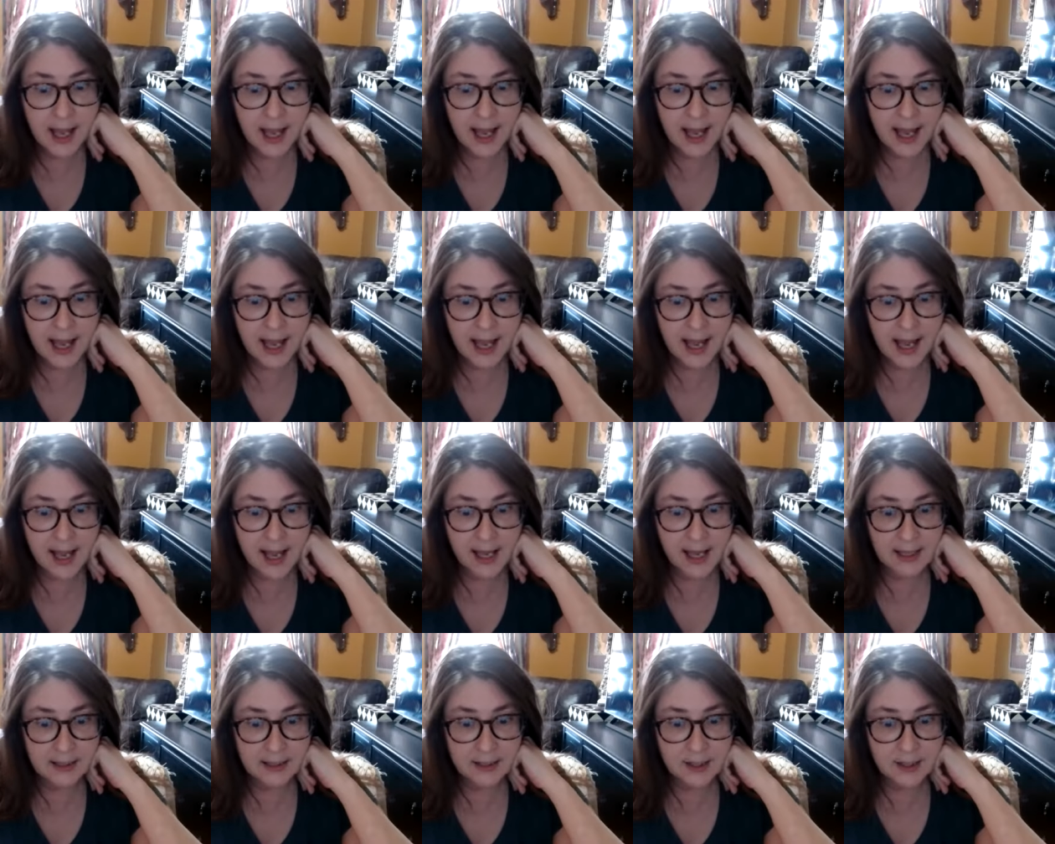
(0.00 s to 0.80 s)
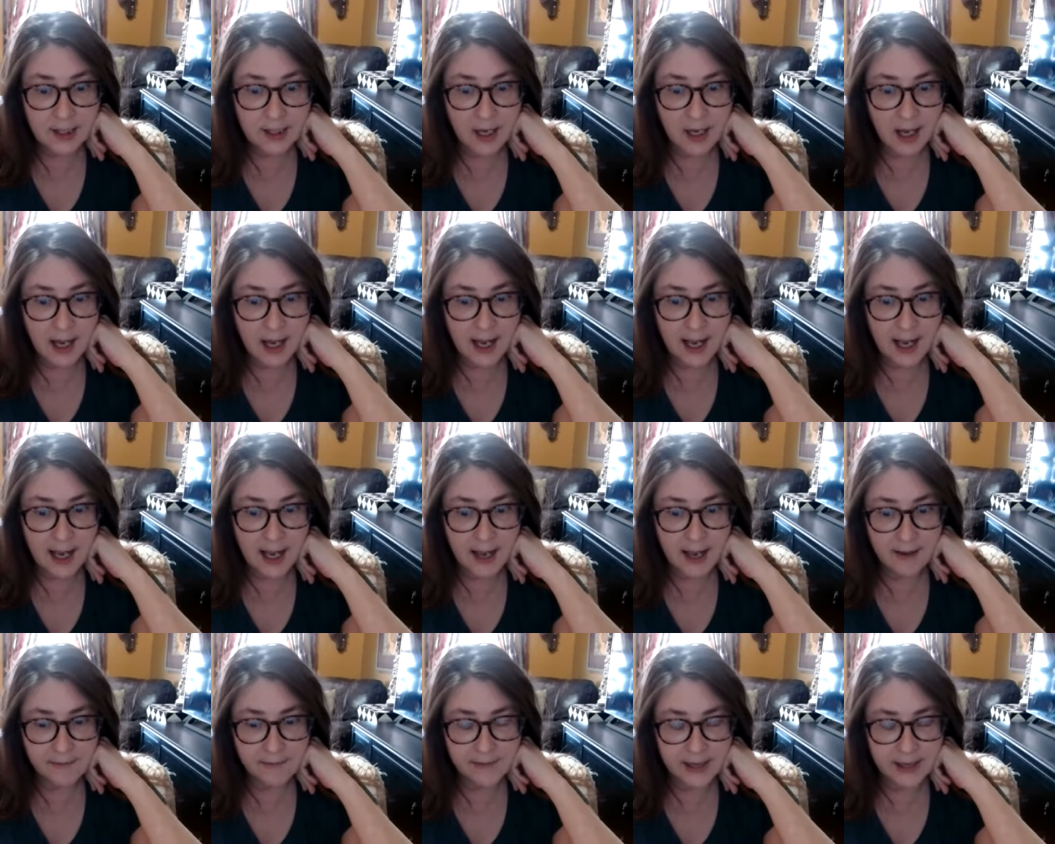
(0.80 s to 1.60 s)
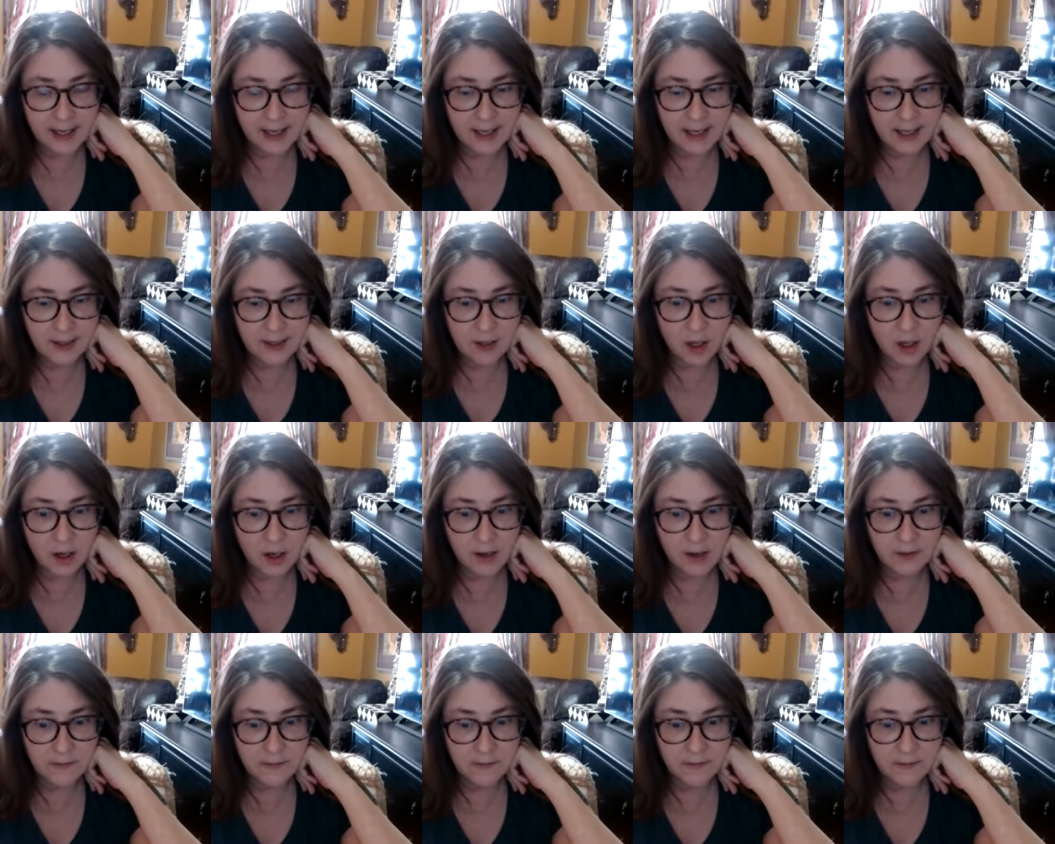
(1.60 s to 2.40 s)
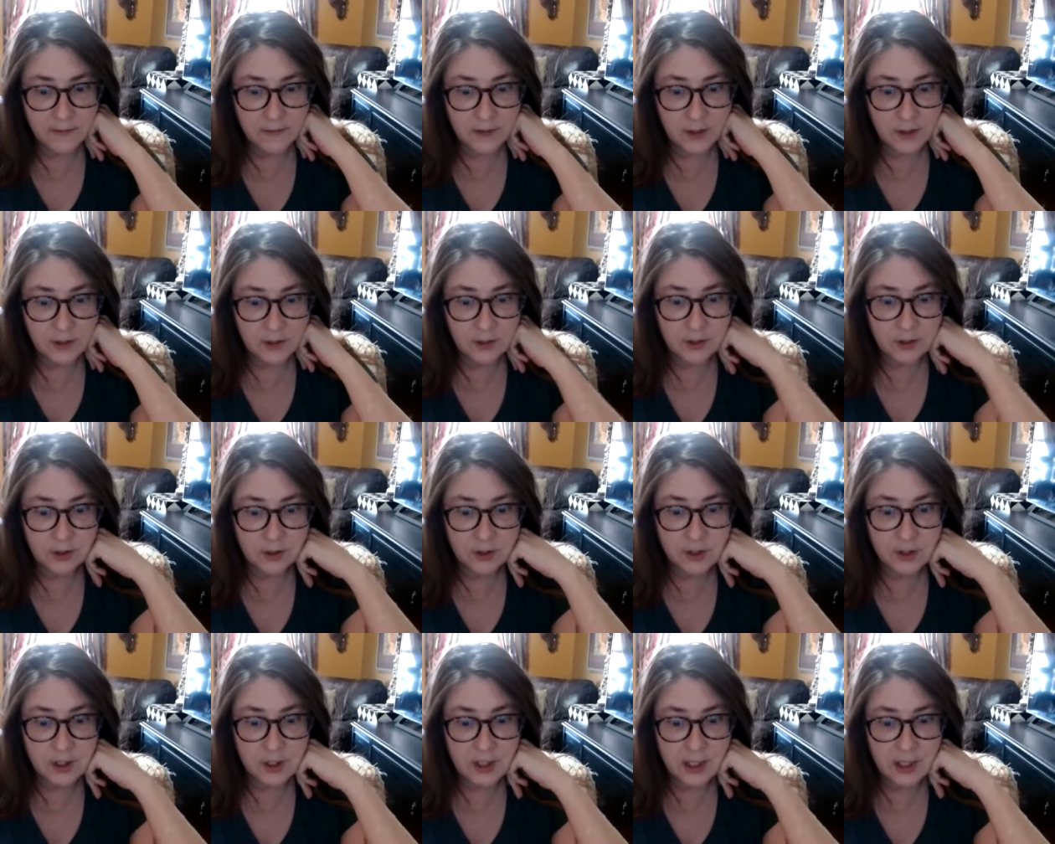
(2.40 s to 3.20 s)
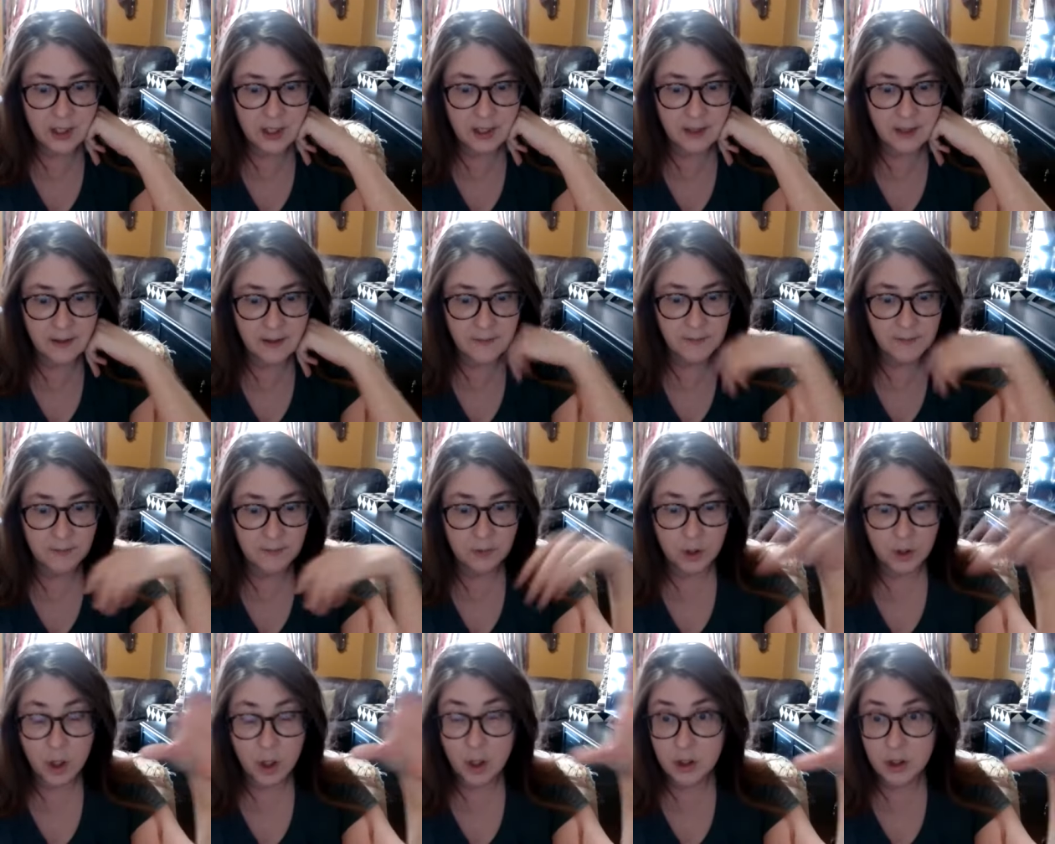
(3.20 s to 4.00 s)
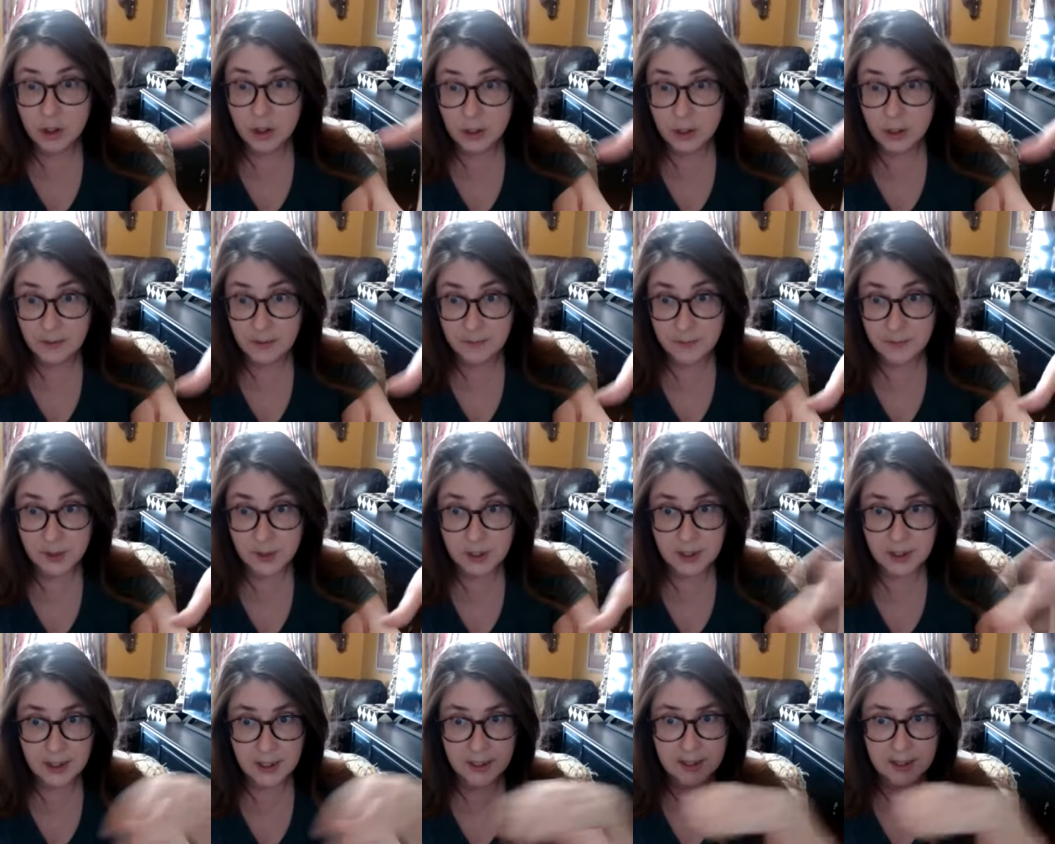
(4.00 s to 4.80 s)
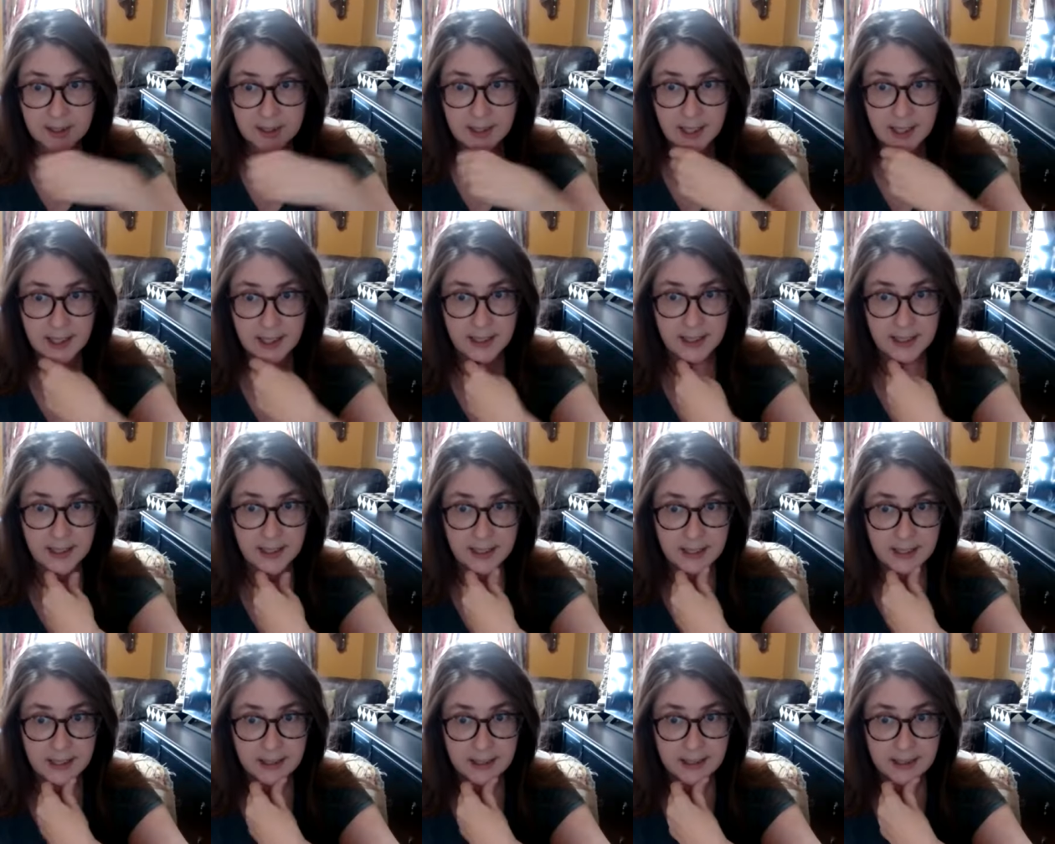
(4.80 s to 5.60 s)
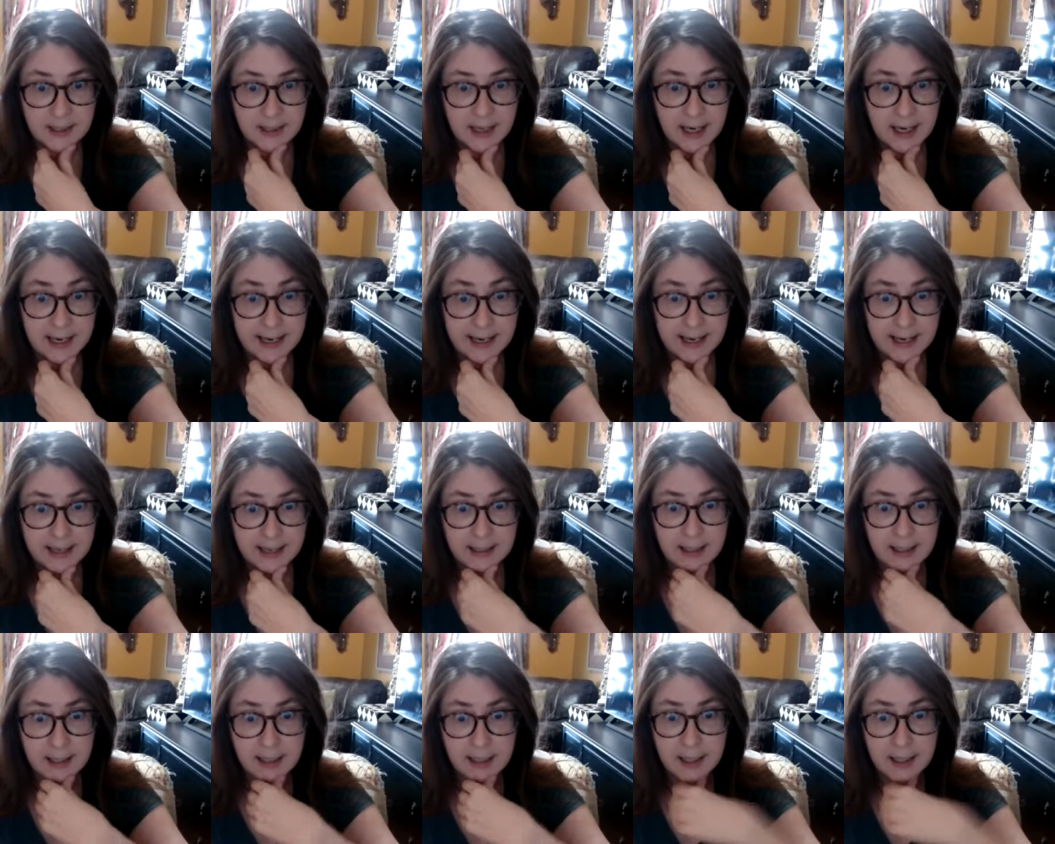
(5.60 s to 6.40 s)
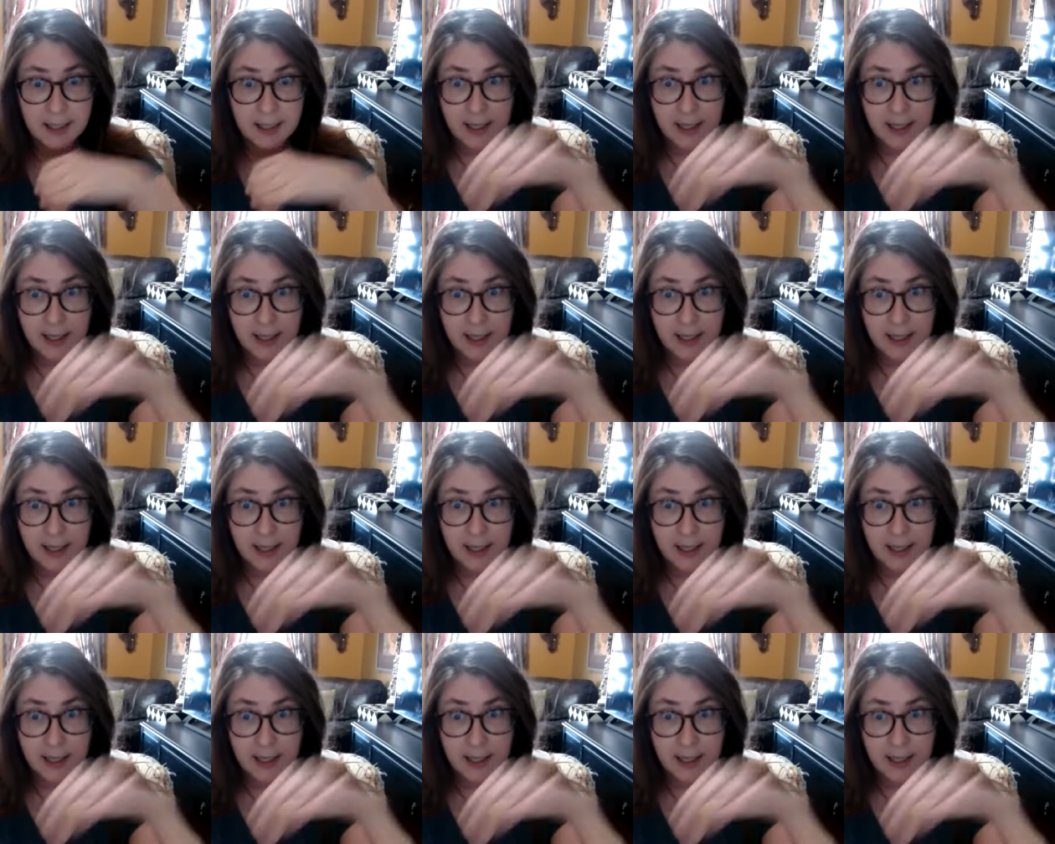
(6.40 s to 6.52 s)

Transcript: And I have a long field, um, long term study site in Guyana,